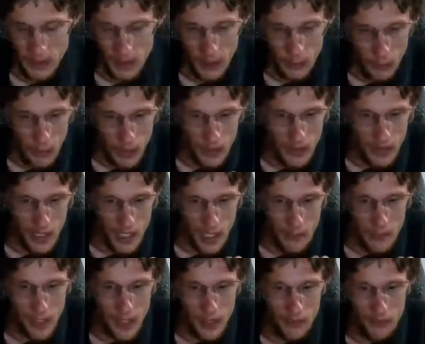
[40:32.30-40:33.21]
But
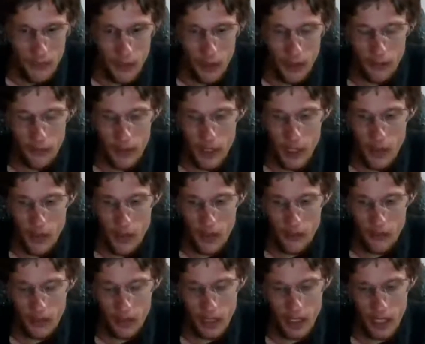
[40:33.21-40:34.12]
something for future
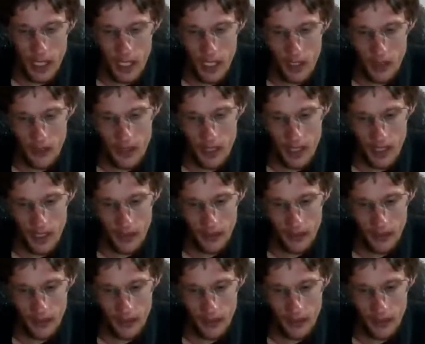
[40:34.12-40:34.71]
videos,